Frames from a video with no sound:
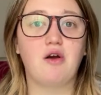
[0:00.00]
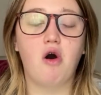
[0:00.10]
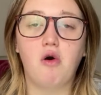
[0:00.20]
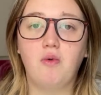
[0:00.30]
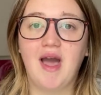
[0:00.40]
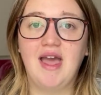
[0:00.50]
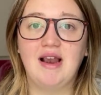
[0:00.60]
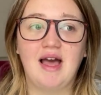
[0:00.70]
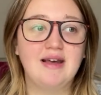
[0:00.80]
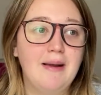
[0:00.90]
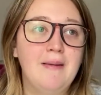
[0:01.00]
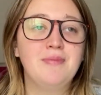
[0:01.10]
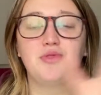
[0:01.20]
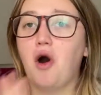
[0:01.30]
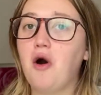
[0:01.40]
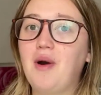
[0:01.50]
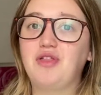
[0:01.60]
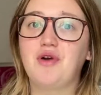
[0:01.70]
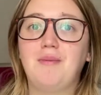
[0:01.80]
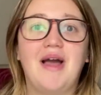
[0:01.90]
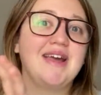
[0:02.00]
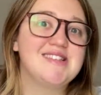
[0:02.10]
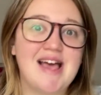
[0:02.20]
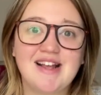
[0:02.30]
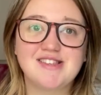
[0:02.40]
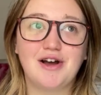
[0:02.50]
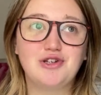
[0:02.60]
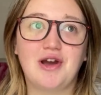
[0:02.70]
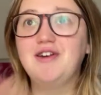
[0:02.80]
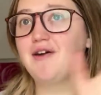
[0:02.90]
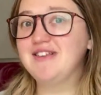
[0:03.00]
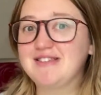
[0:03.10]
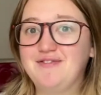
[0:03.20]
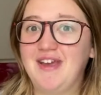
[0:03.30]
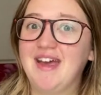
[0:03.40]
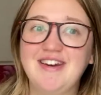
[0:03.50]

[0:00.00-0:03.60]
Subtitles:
the whole way. Like, the whole way through, I'm like, it's Alexandra. No, it's Sophia.